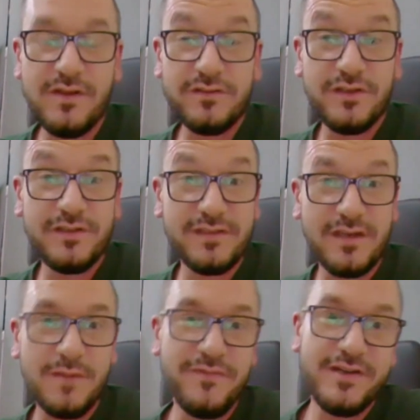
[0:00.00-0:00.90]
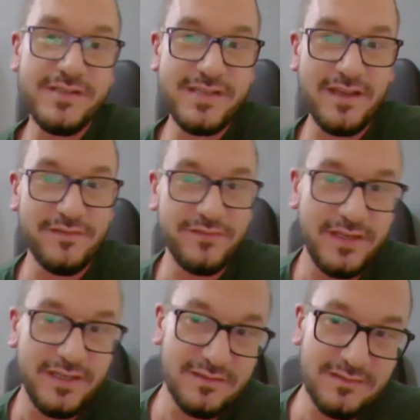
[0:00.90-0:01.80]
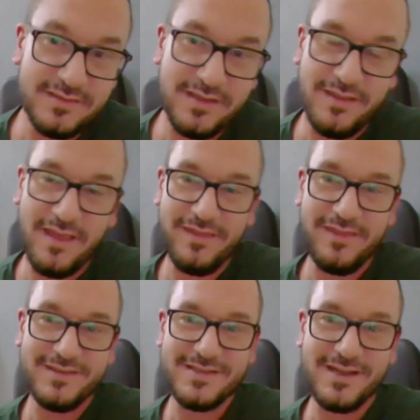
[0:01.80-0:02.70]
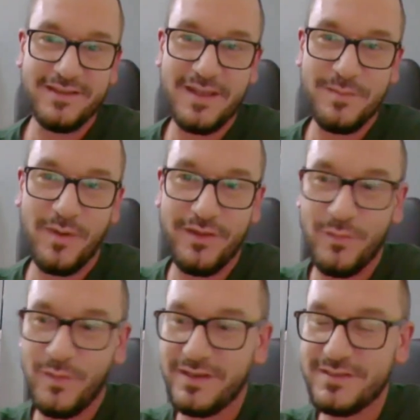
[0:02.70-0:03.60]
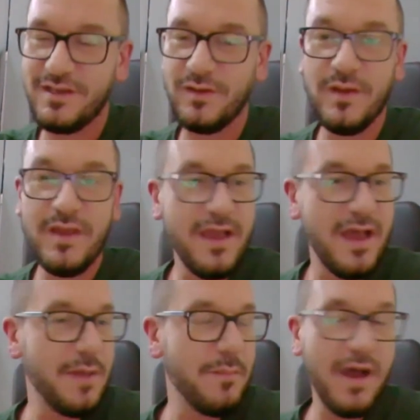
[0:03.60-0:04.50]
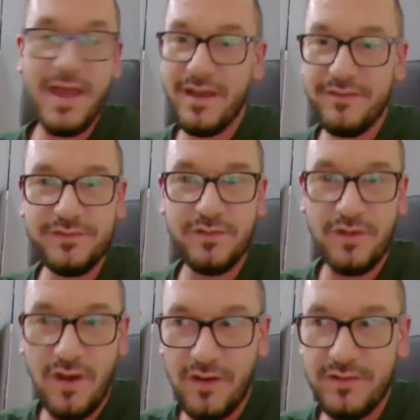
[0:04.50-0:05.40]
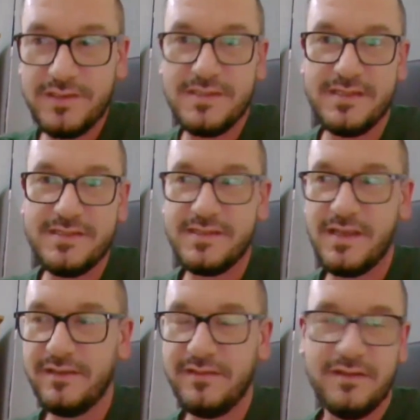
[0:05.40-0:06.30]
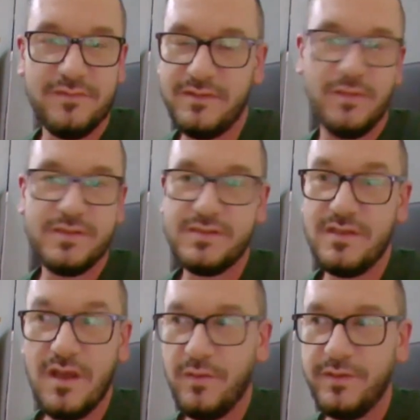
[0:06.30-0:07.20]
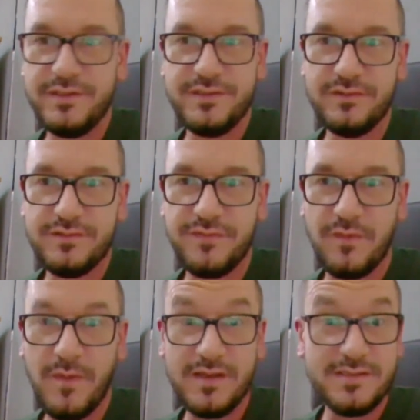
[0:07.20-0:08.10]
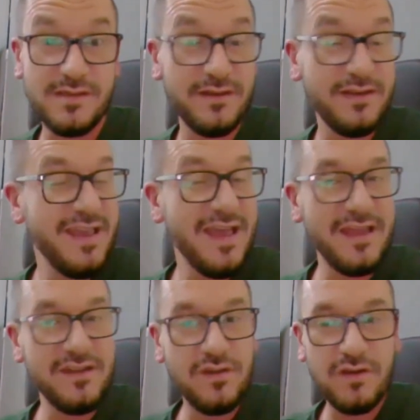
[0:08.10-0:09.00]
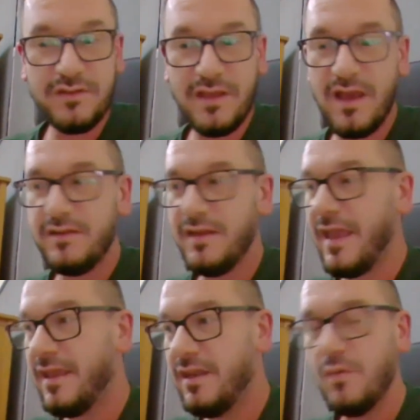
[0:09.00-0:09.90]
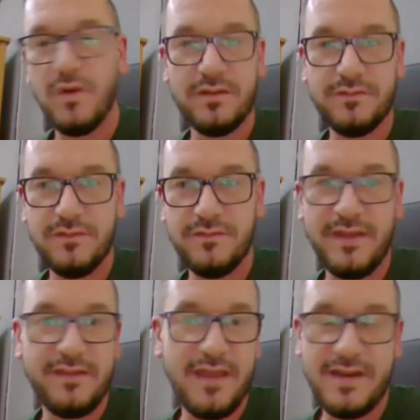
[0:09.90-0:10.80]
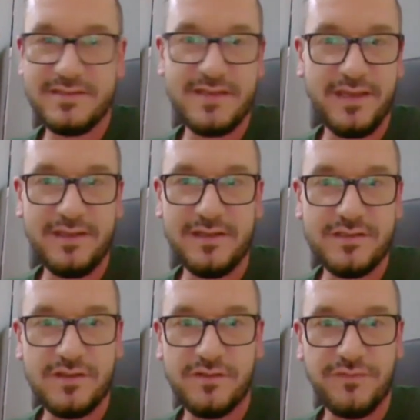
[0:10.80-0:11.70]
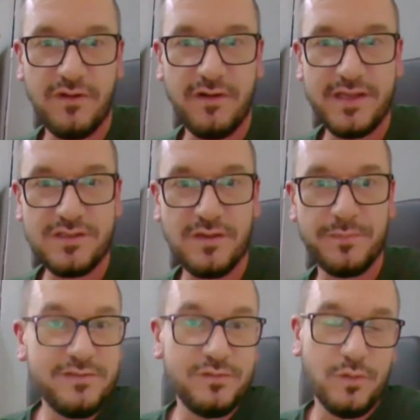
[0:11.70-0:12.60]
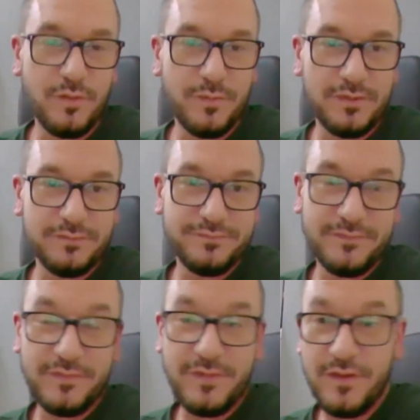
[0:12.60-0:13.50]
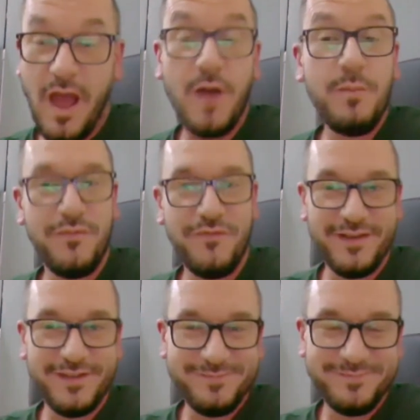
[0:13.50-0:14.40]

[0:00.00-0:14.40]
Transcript: not hurt, and I'm very scared of needles and things like that, by the way. So I have to honestly say that there was no issues from my side, and not anyone that has taken it so far has come to normal, hopefully.